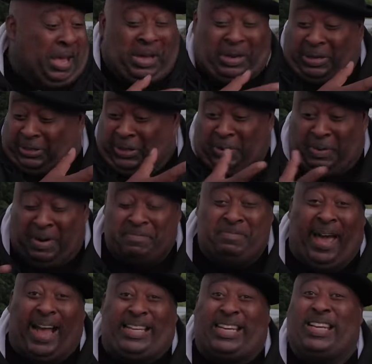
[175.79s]
could you
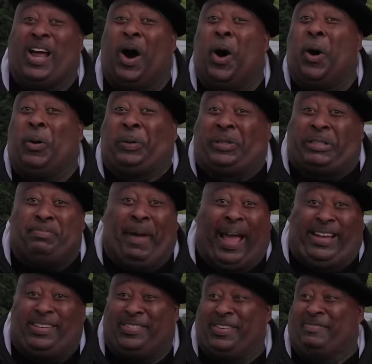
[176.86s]
imagine the whole
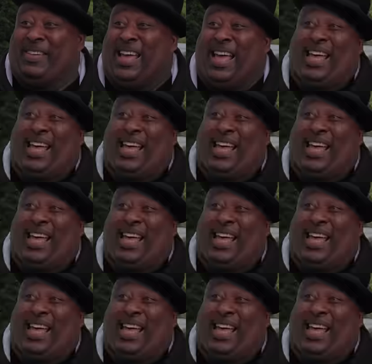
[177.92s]
spectrum?